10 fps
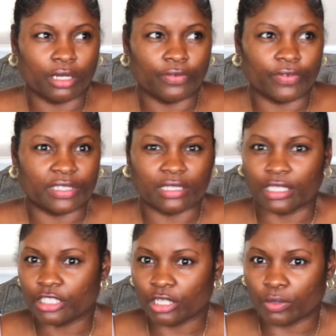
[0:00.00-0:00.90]
a
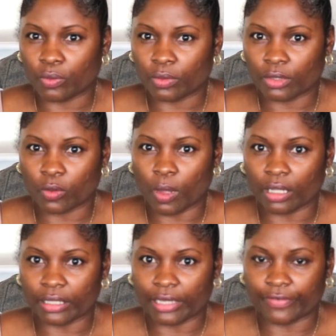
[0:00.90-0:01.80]
stitch, of the
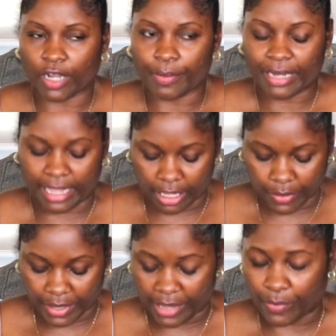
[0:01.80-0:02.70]
quality of a garment I can
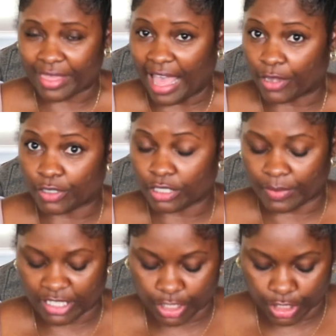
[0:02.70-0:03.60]
create without using
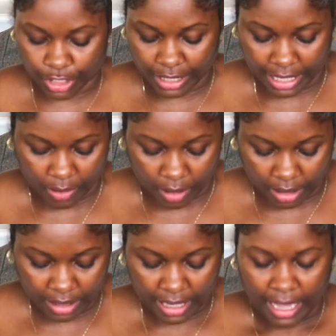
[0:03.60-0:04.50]
my serger at
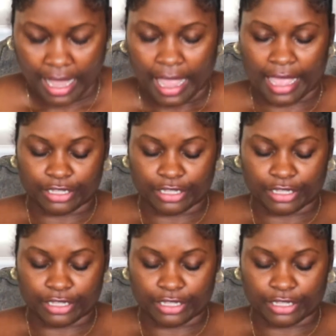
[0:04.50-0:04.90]
all. And